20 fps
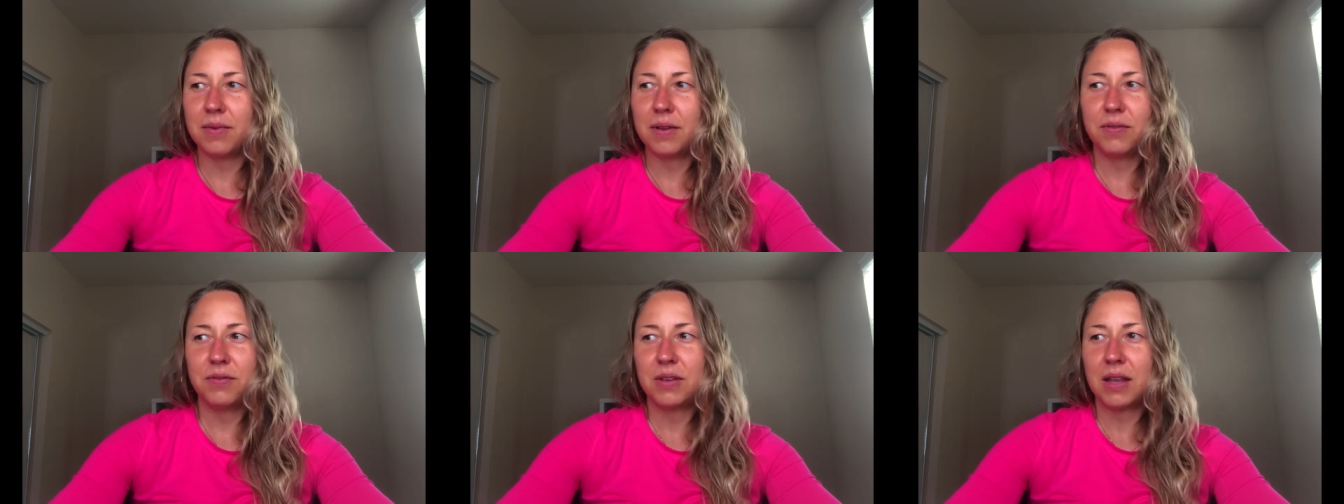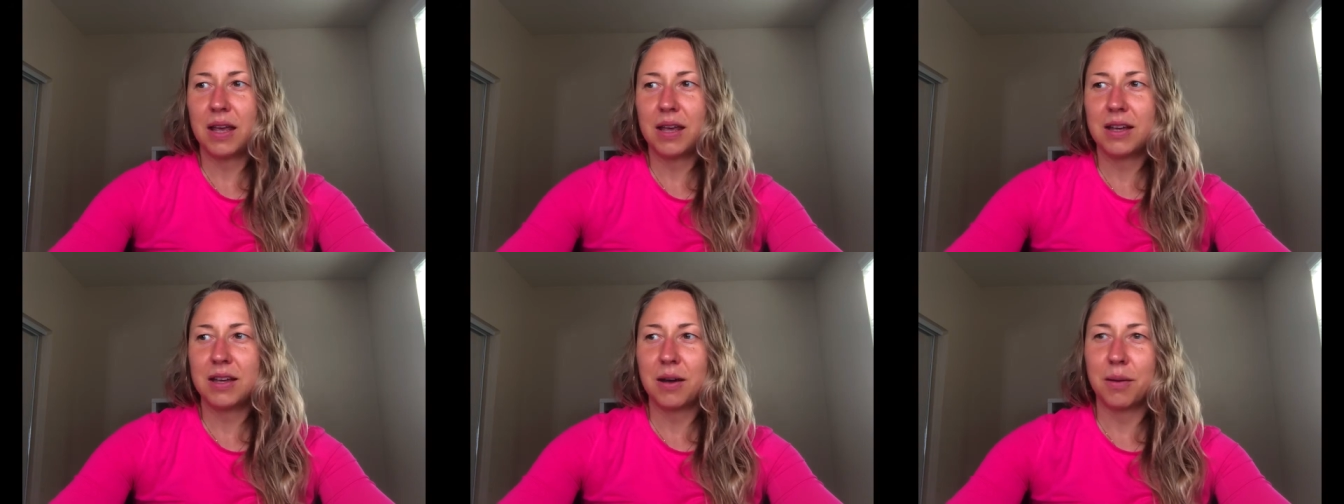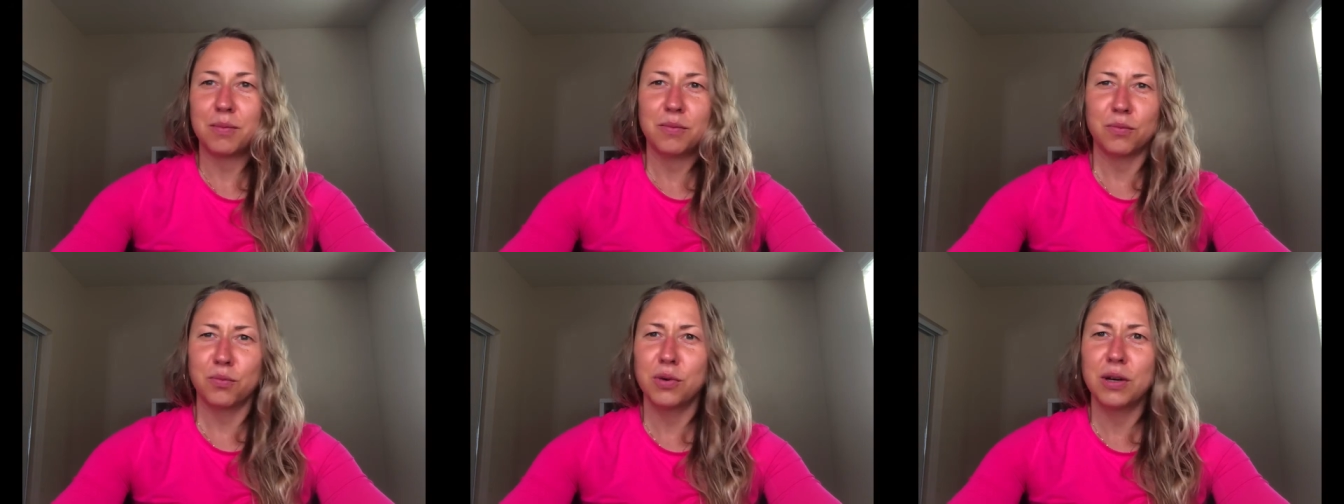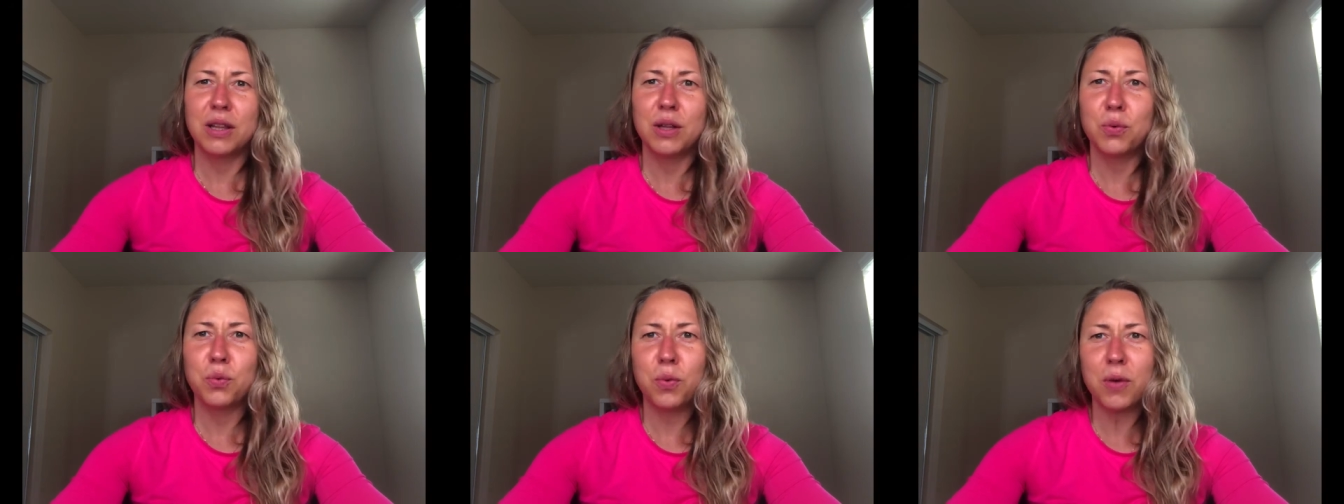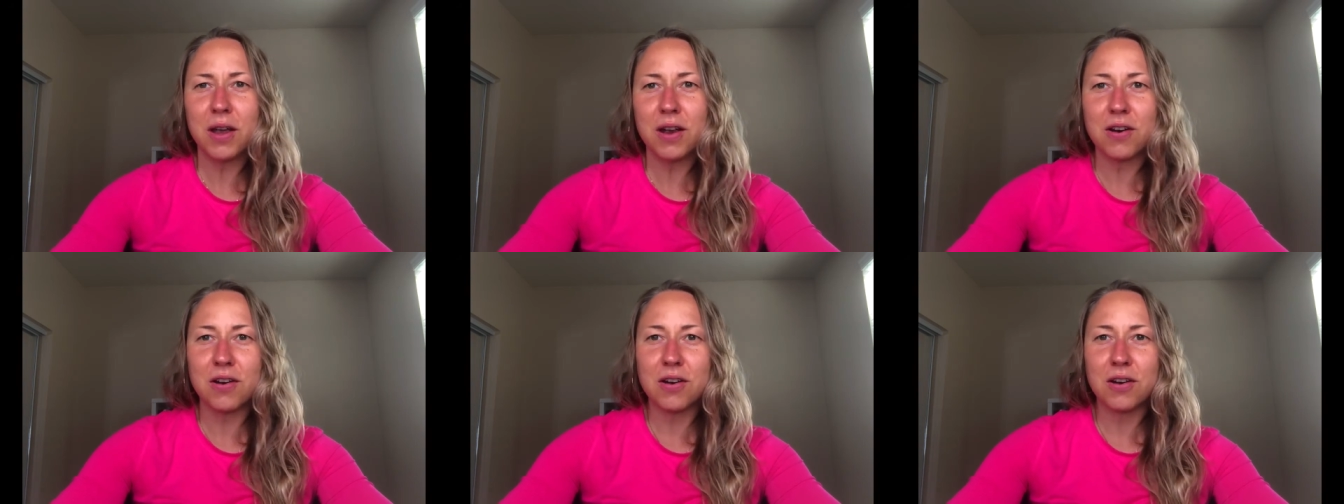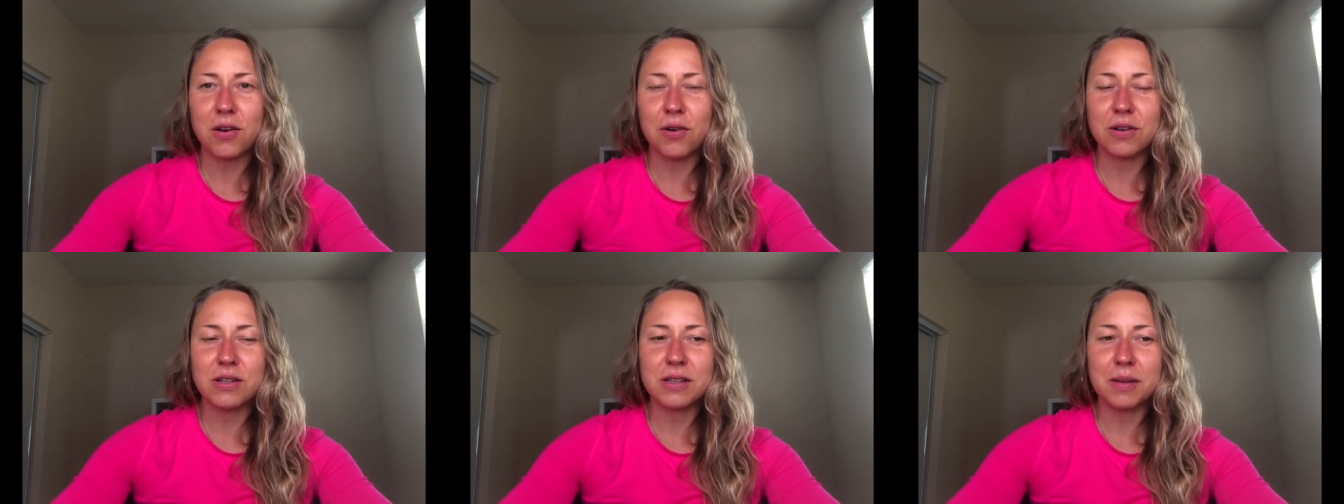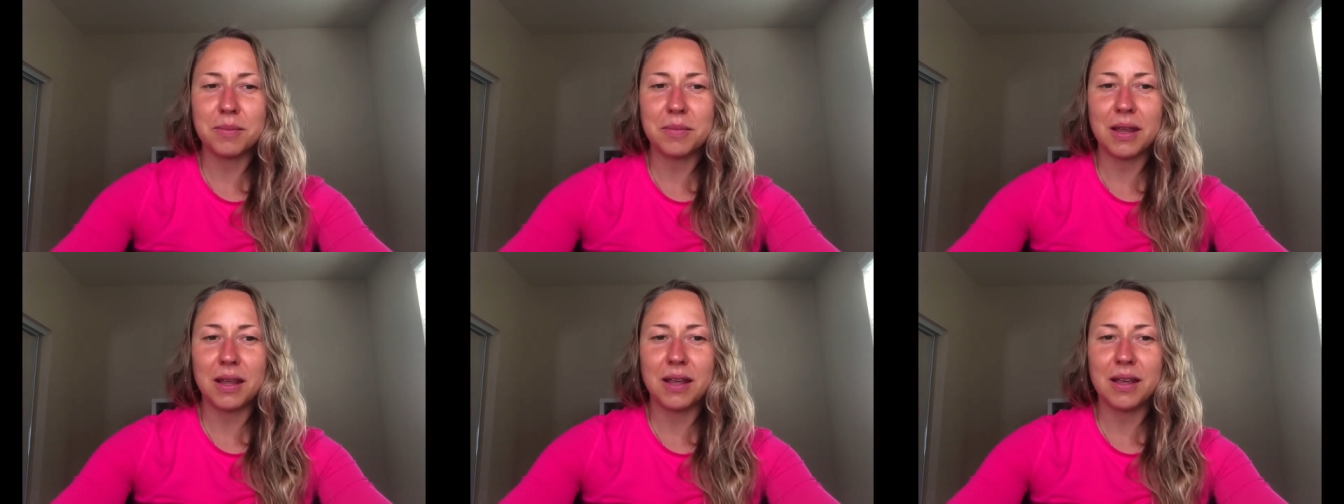if they come really weird, or
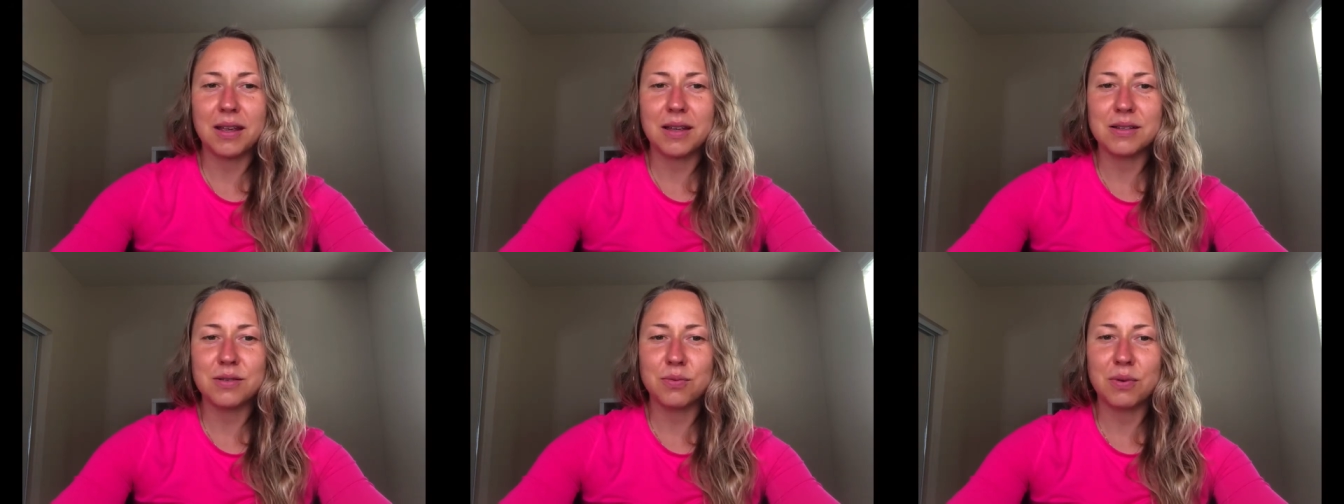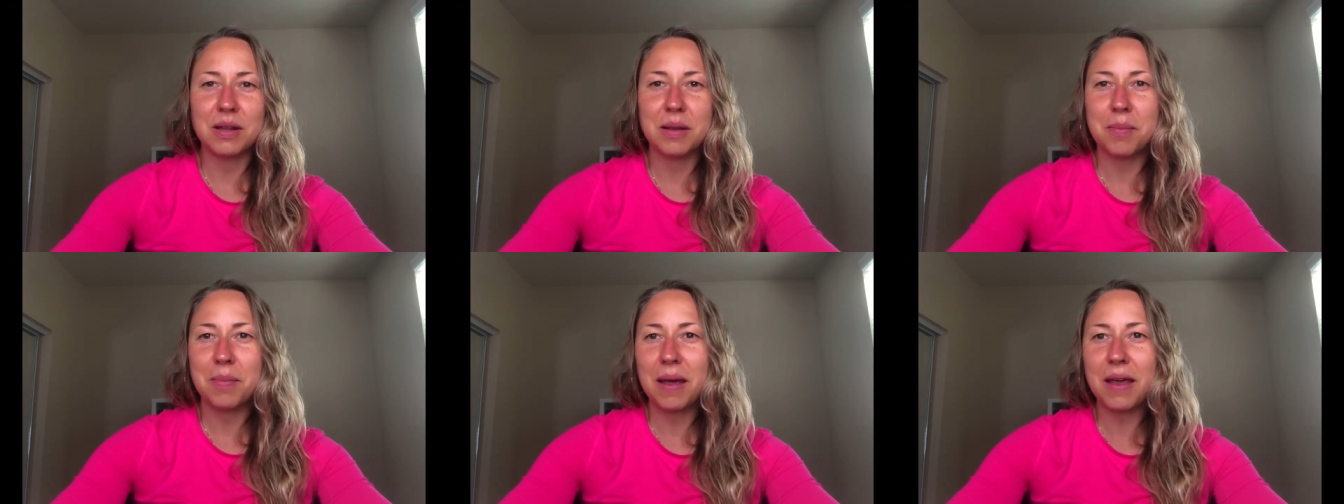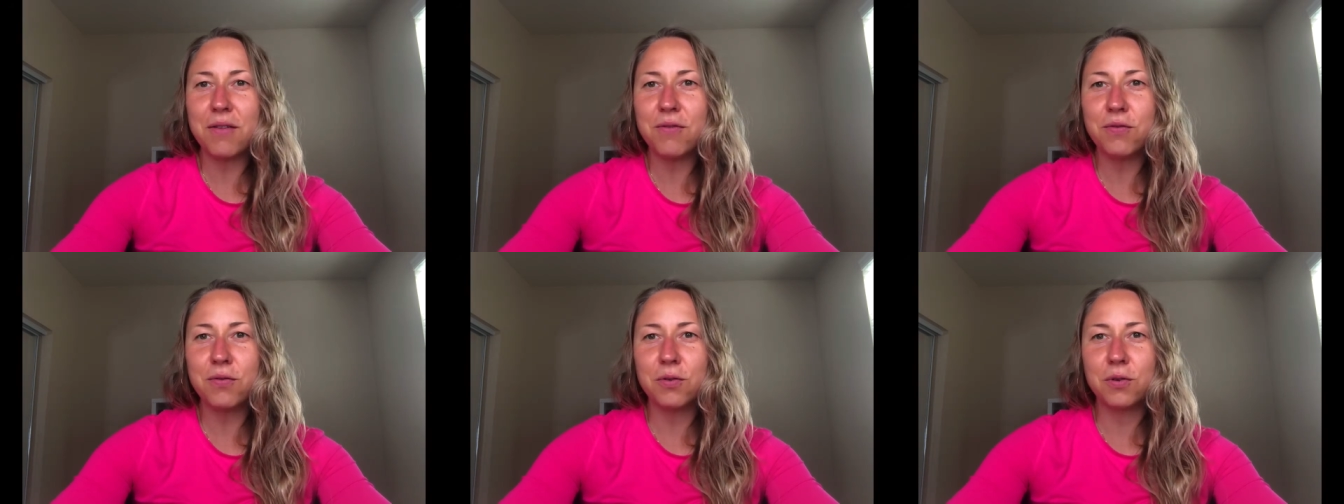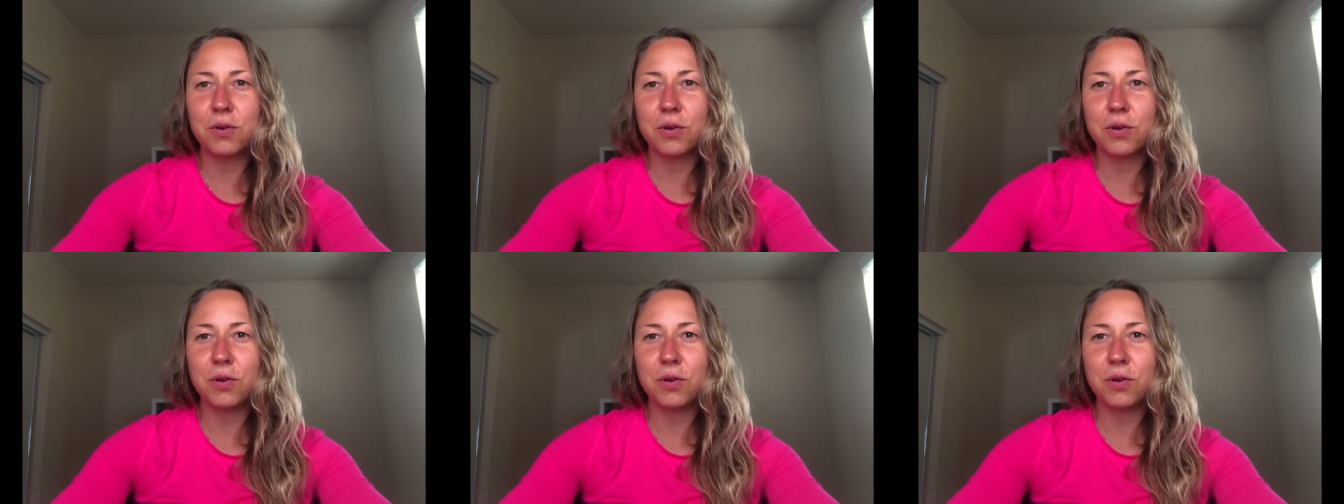something is really painful,